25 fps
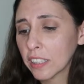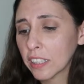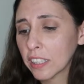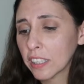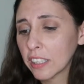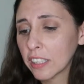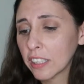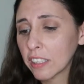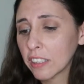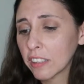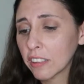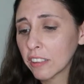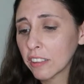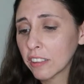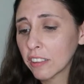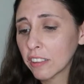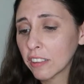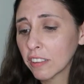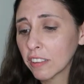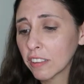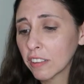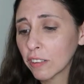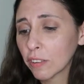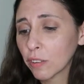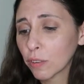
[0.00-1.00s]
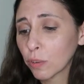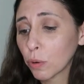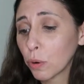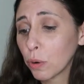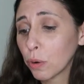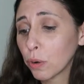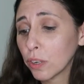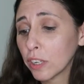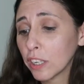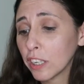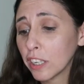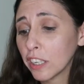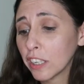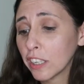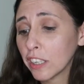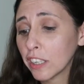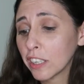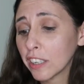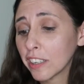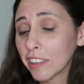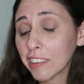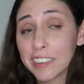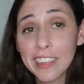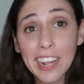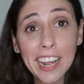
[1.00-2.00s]

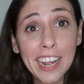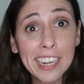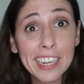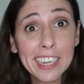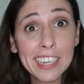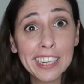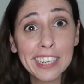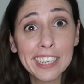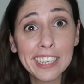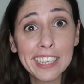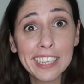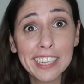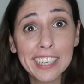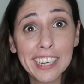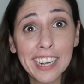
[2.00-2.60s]
kinsoi snack.